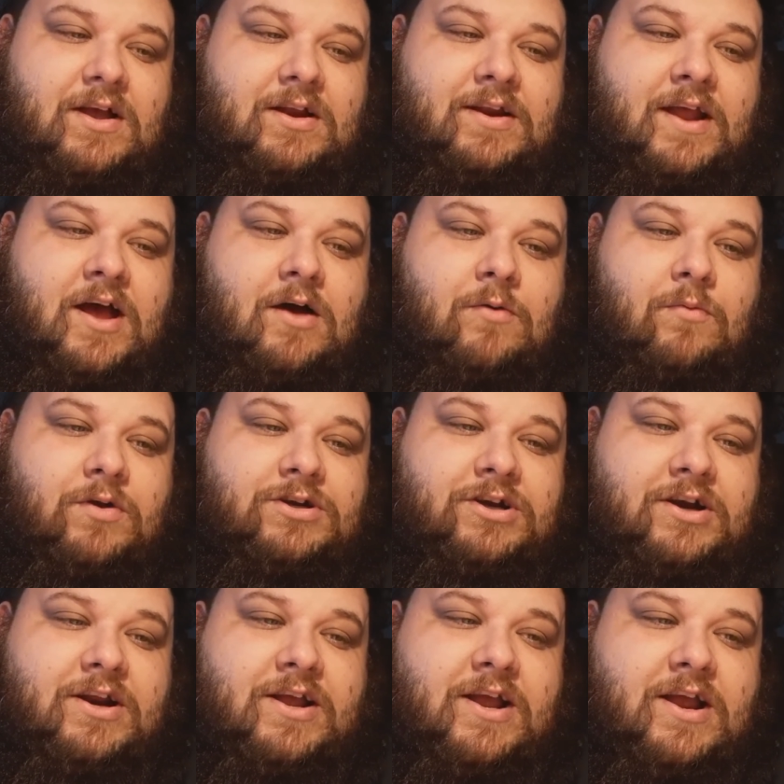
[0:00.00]
Now, what you're
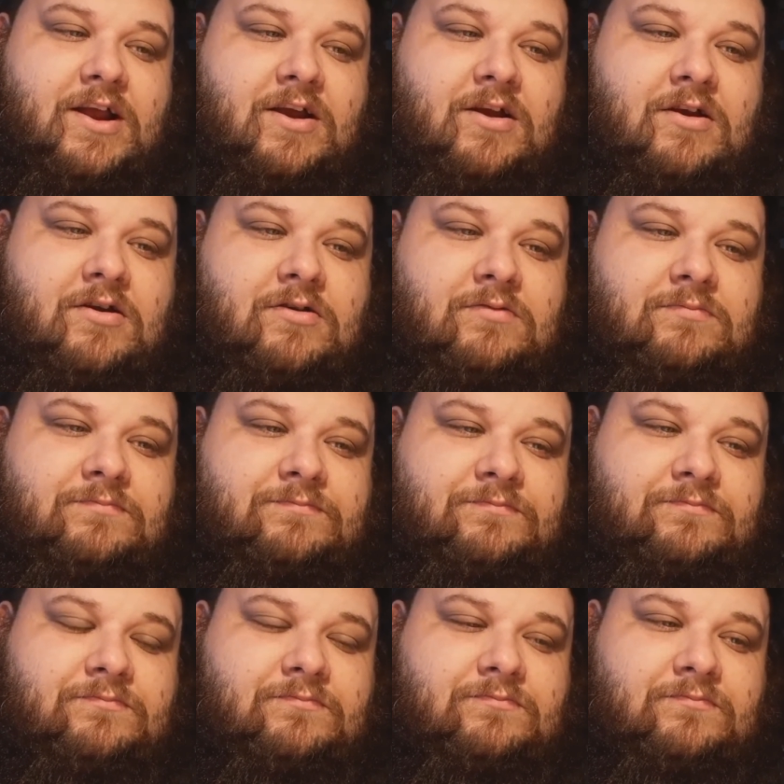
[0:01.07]
going to hear
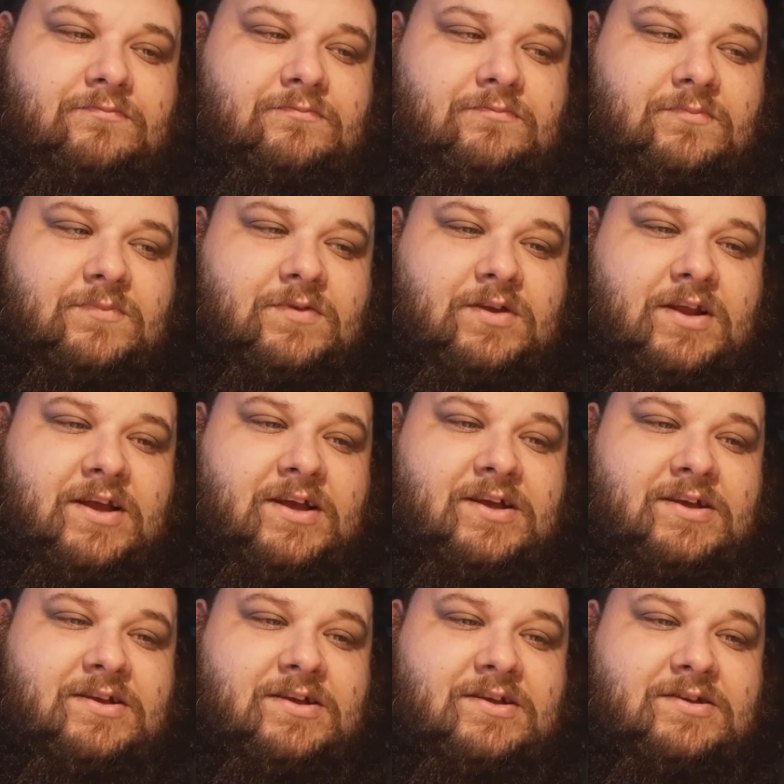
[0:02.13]

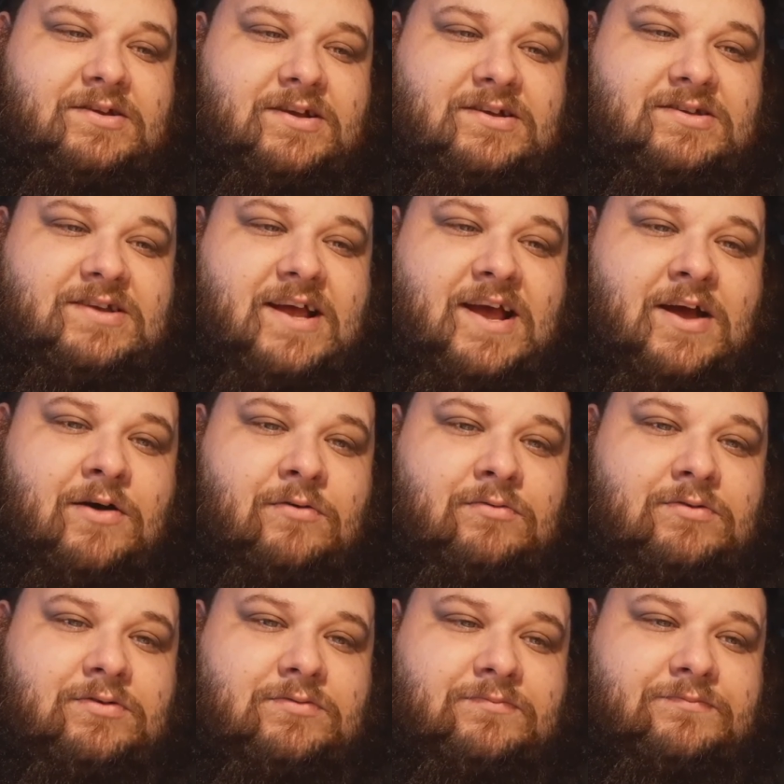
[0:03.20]
is a sound.
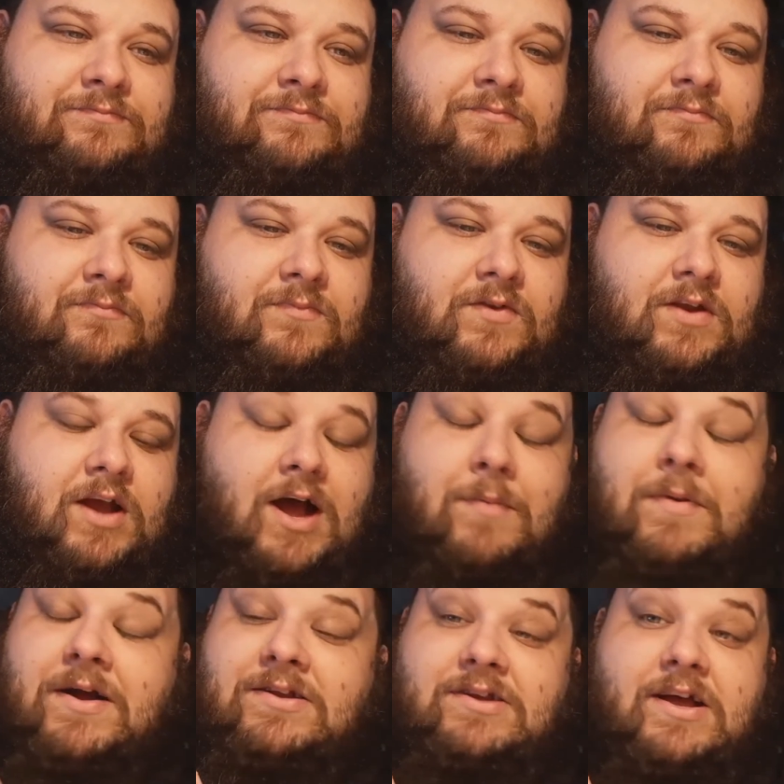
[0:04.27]
I'm not
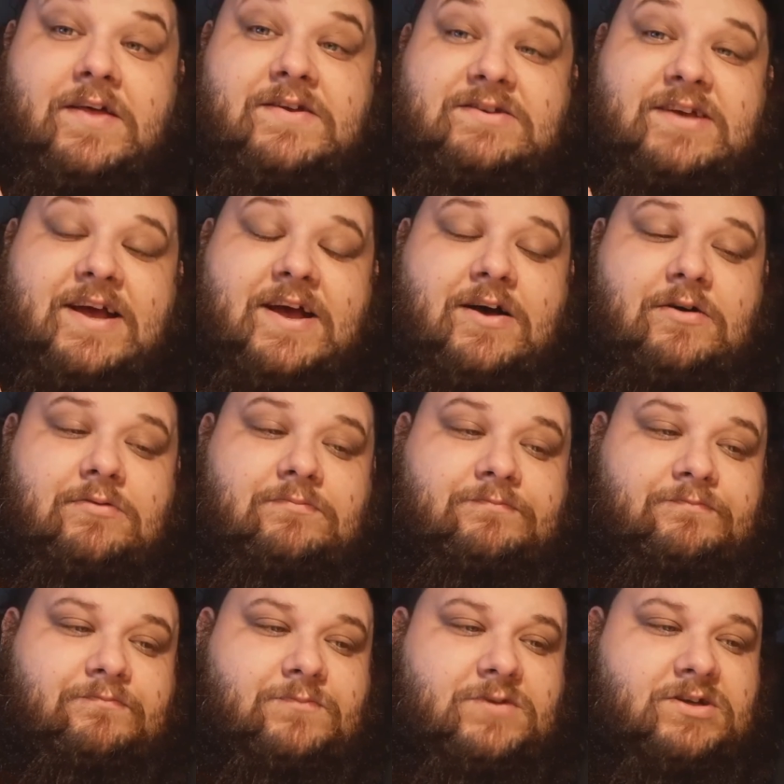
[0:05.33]
going to tell you the sound,
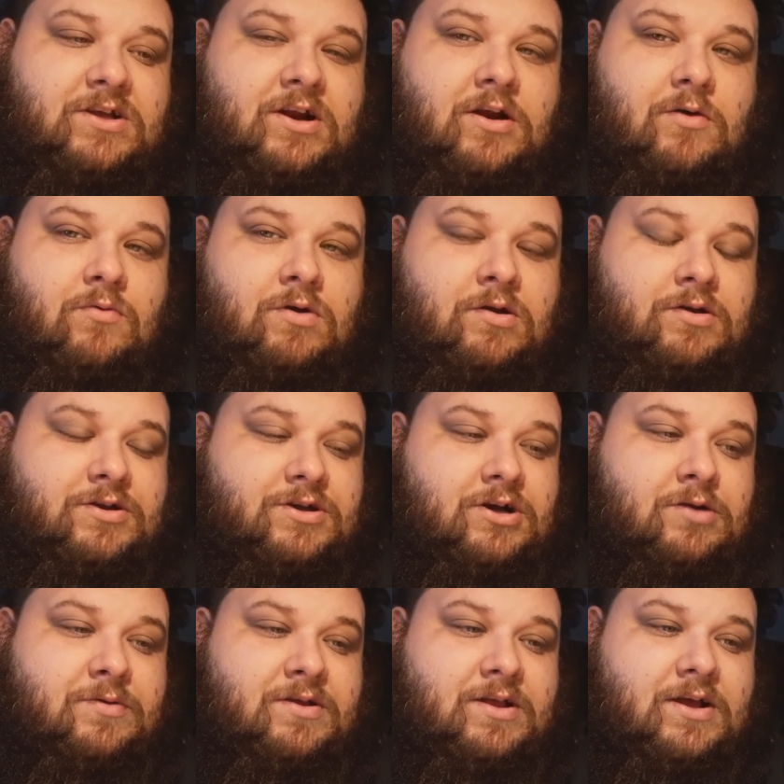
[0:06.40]
because I don't want y'all
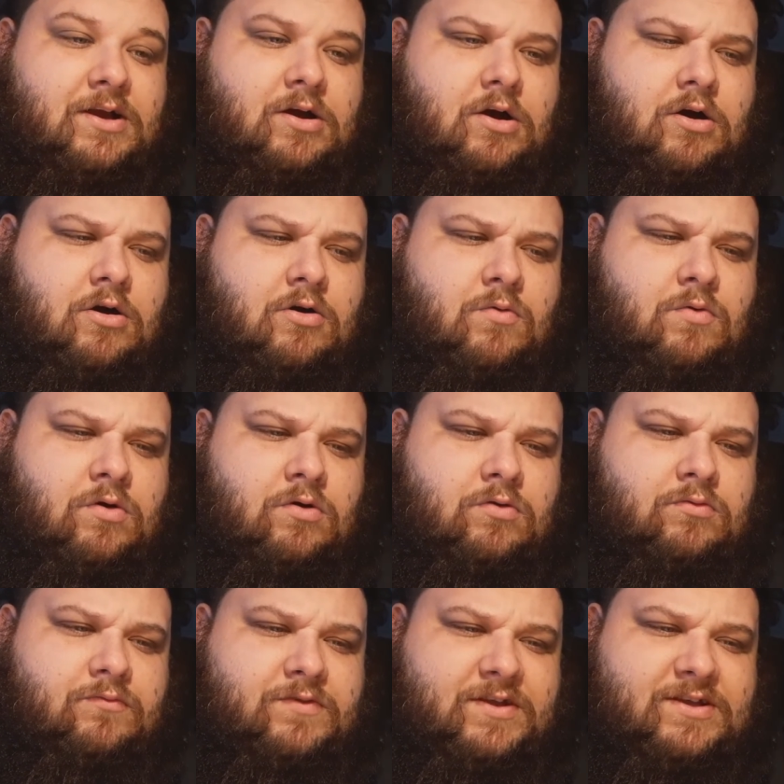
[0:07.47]
to be like, "Oh,
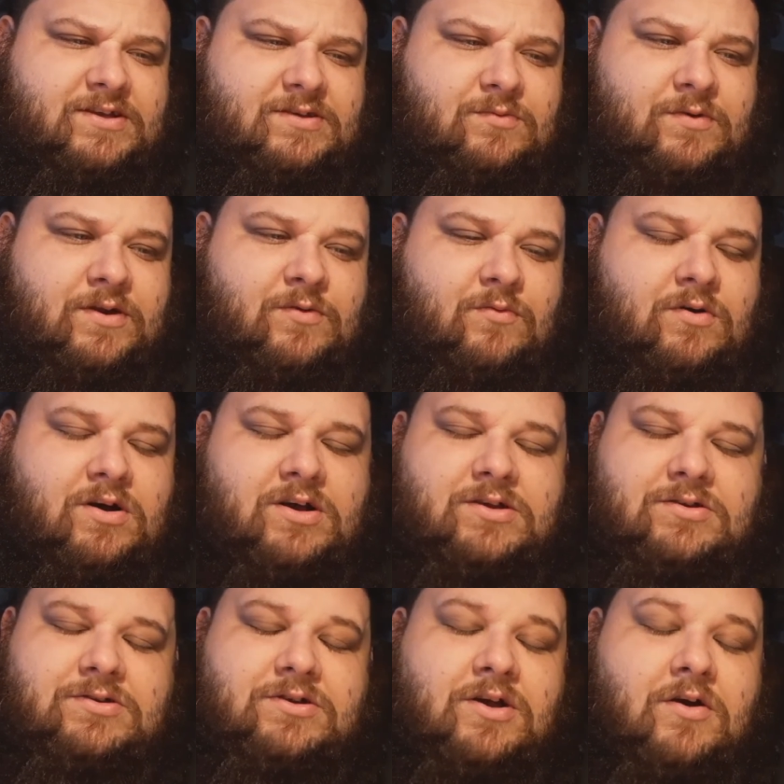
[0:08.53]
well, this is when it was."
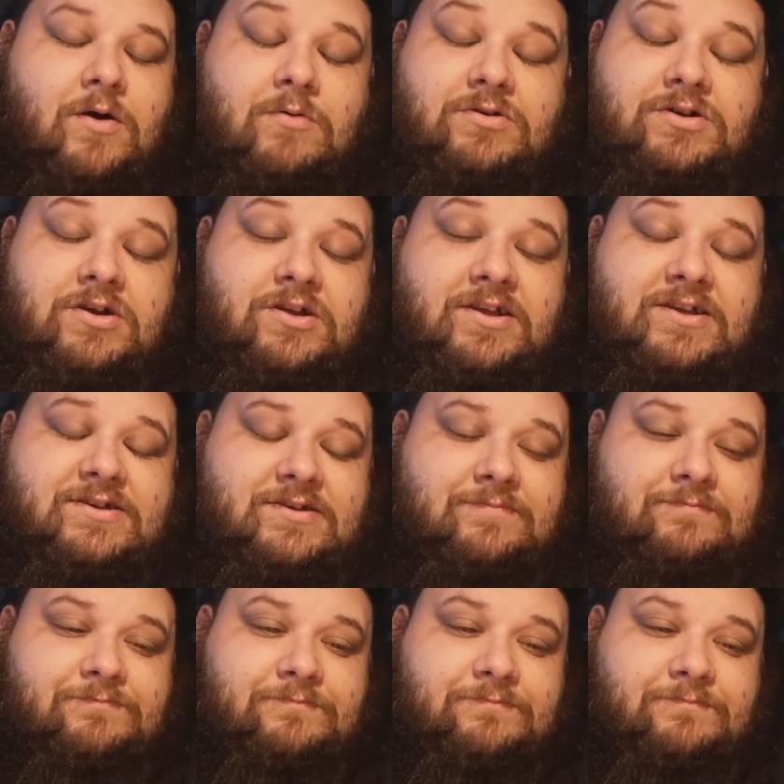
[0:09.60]
No, I want y'all to listen.